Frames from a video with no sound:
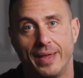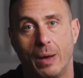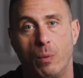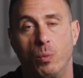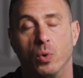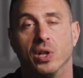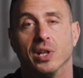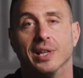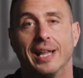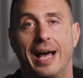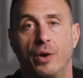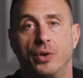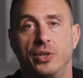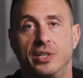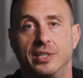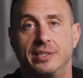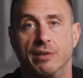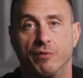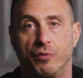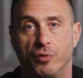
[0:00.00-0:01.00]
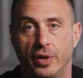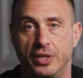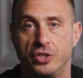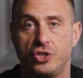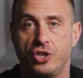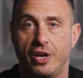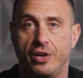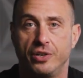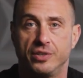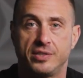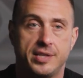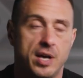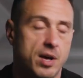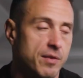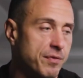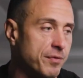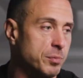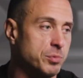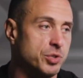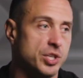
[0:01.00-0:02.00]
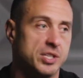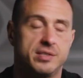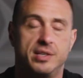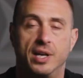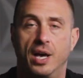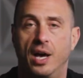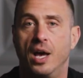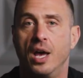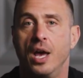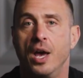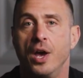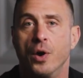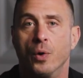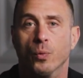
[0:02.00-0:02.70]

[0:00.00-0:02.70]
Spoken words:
that will allow you to differentiate yourself from just a